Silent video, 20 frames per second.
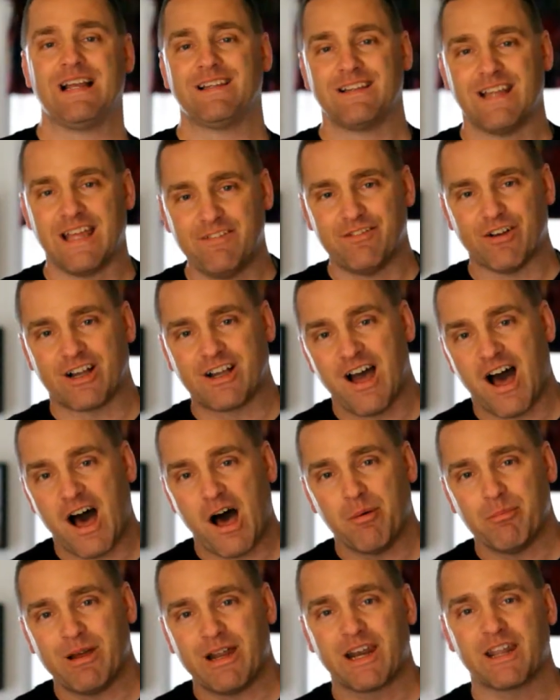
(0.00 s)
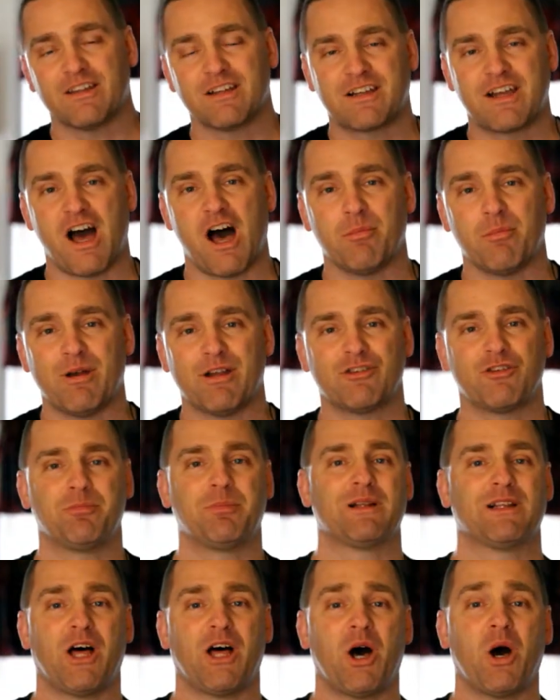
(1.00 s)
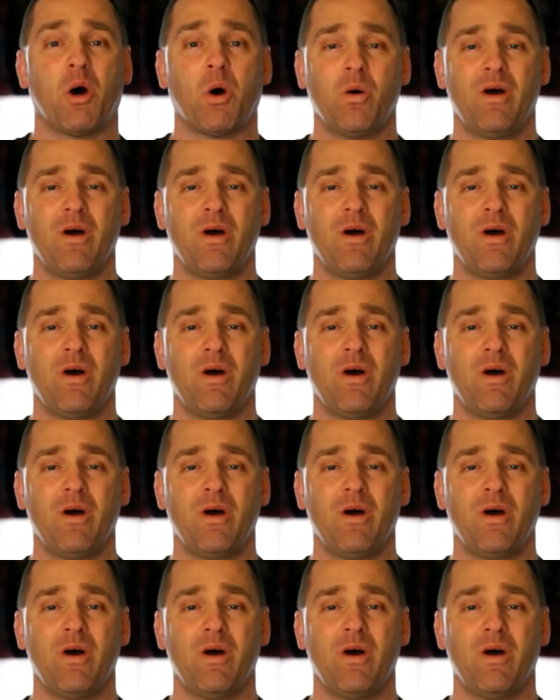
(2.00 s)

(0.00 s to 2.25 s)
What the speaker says: leave a comment in the comments below,